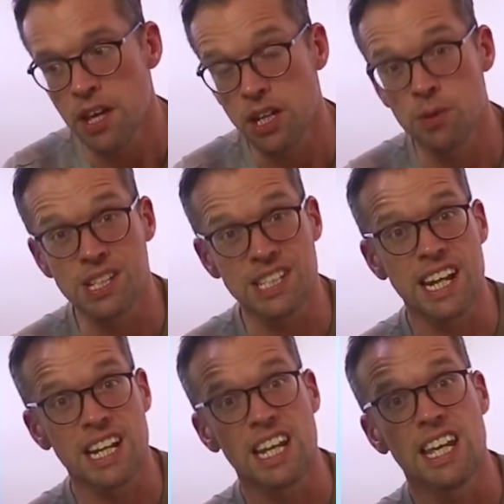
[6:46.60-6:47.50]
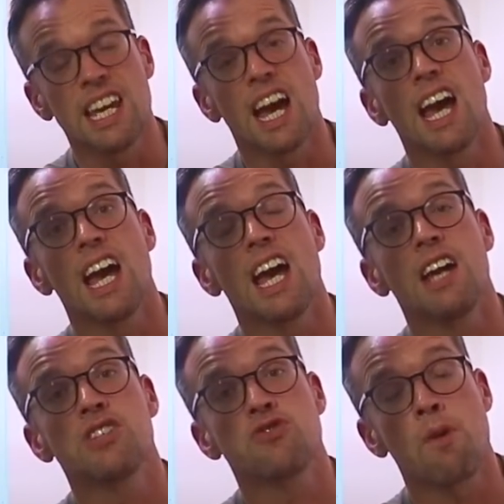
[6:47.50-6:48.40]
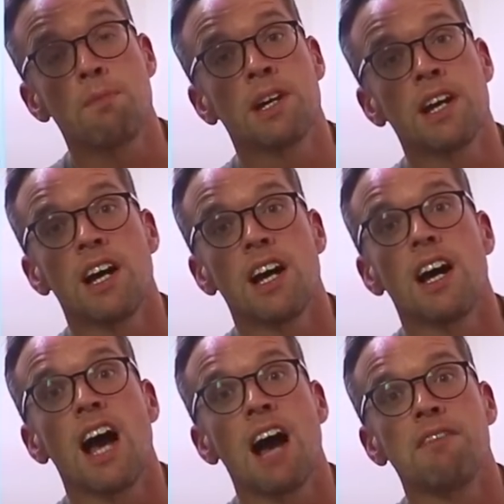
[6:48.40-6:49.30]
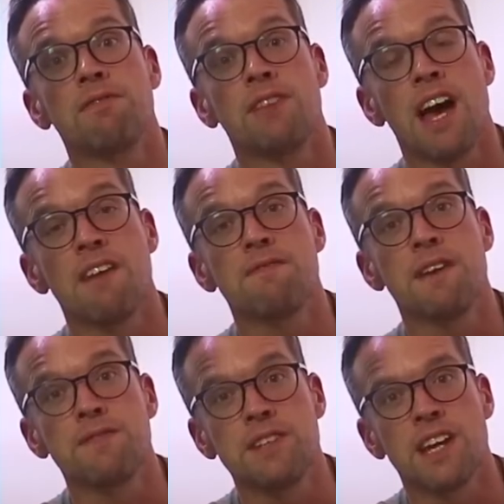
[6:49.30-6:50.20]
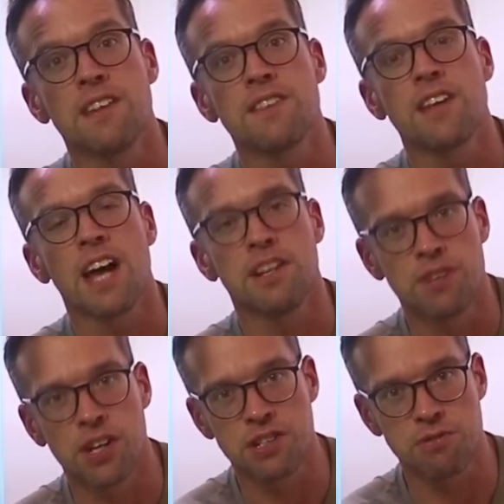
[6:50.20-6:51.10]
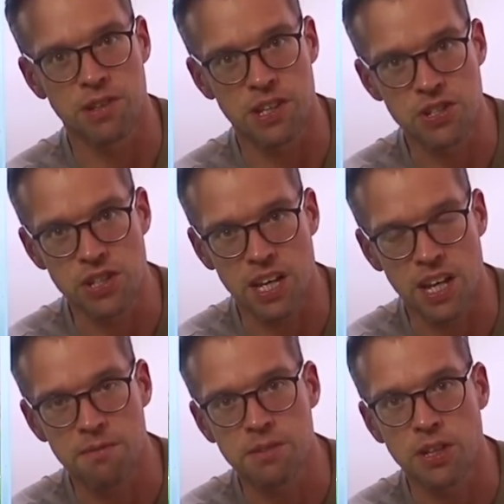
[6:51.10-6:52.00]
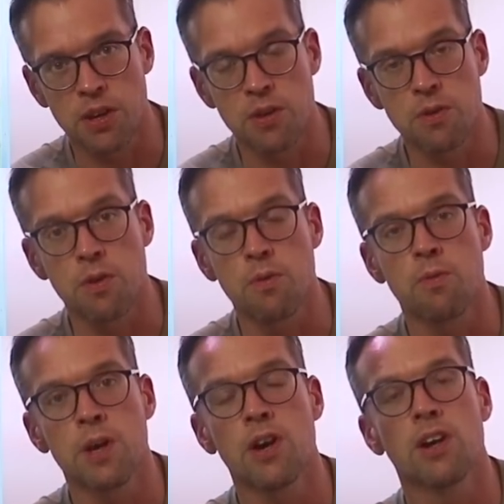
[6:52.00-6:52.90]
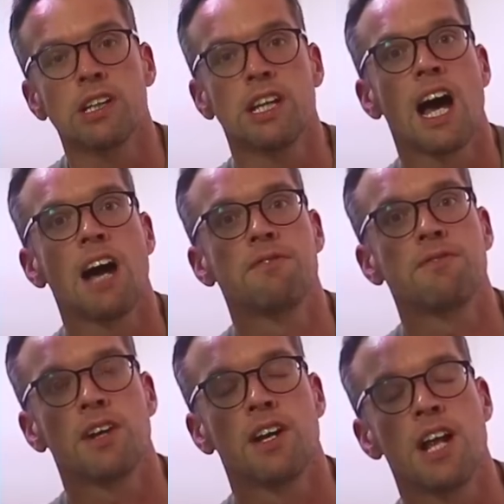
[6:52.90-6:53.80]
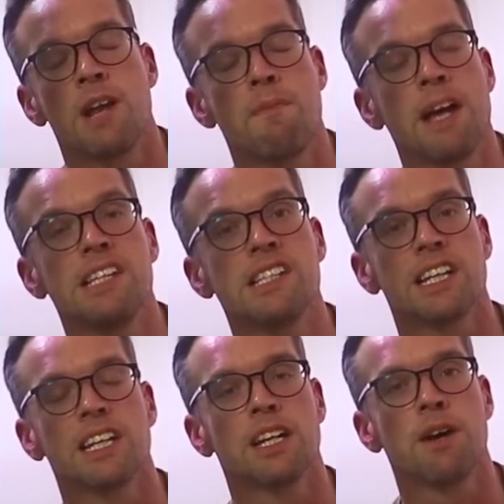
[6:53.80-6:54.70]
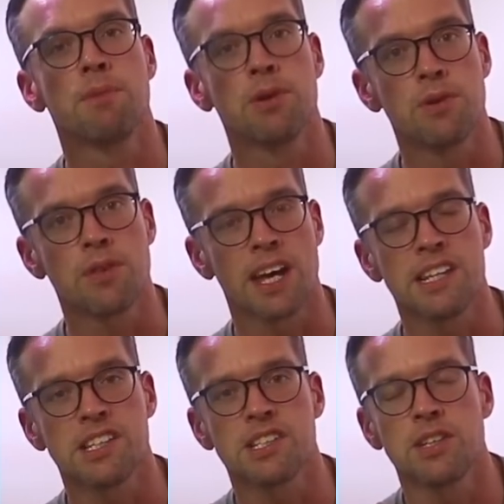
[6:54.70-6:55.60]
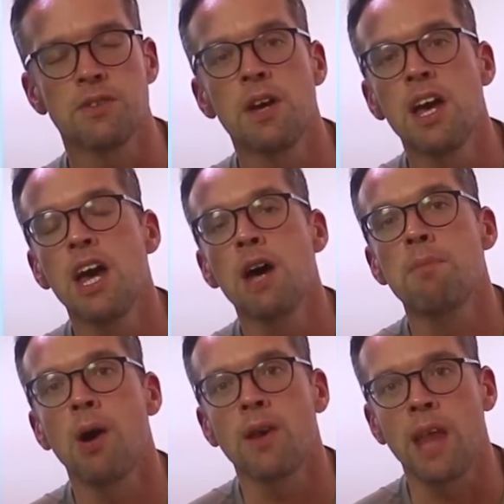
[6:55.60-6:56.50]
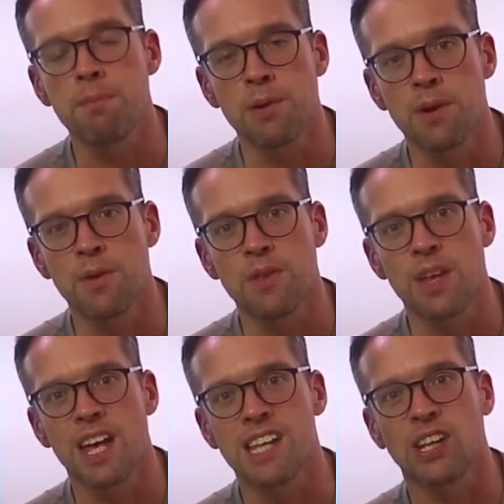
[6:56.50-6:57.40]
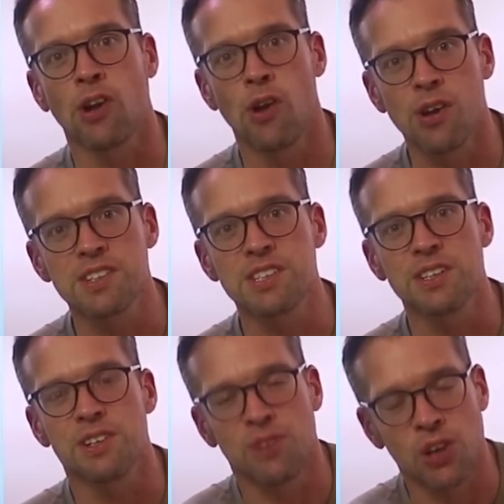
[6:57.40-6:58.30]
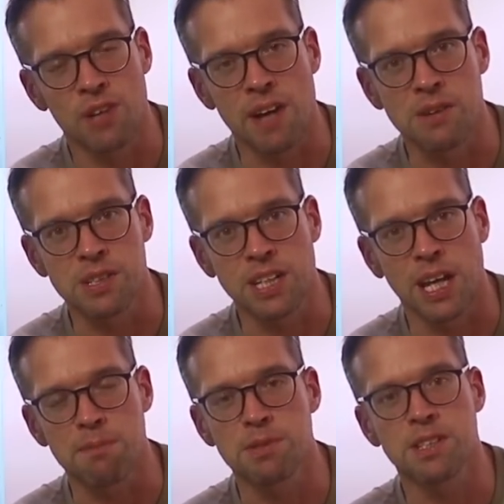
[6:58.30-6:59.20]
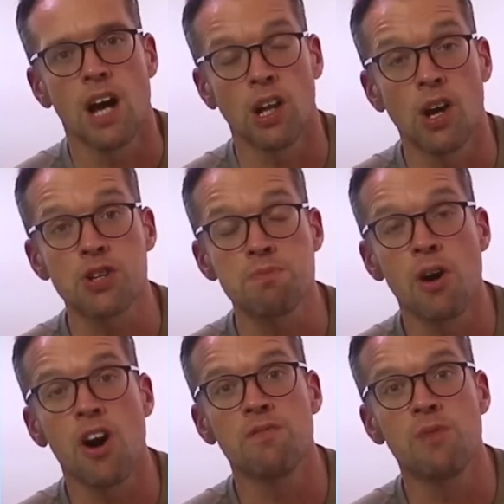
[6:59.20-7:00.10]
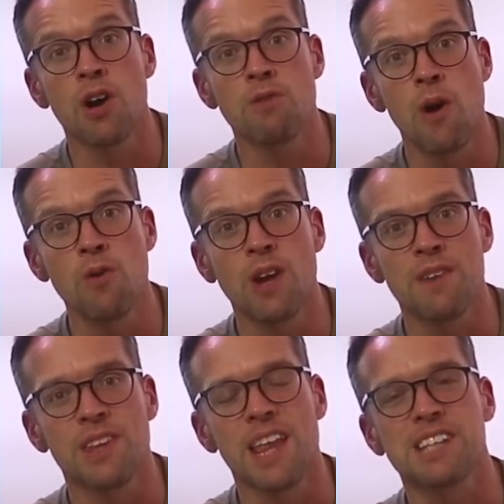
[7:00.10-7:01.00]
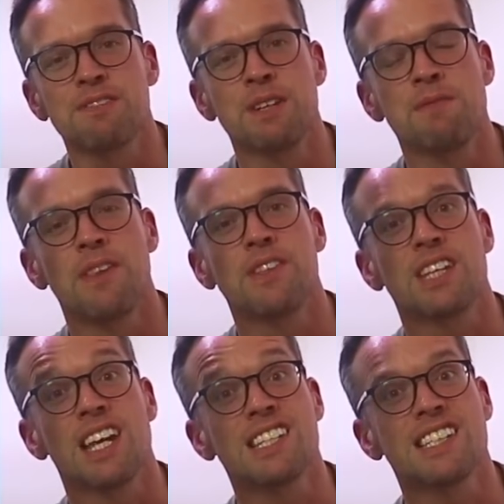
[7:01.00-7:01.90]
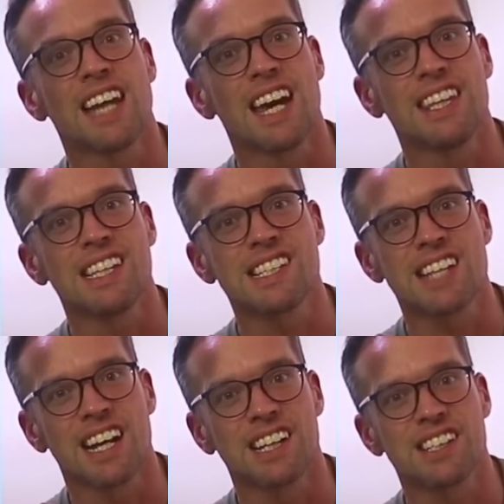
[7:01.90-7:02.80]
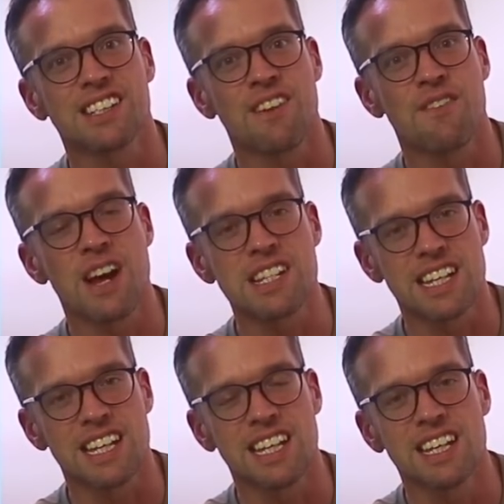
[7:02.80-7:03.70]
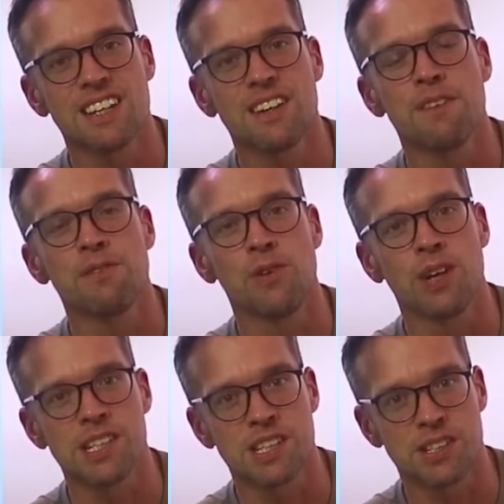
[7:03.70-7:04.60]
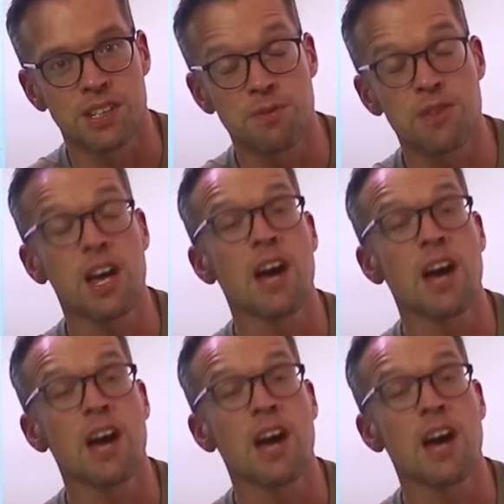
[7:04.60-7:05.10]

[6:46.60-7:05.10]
Coincidentally, Tropica have their 50th anniversary this year. So we are going to have an amazing booth at Interzoo. Part of that booth is lots of live aquascapes. A large part of my role over the next few months is to get these tanks ready for Interzoo with the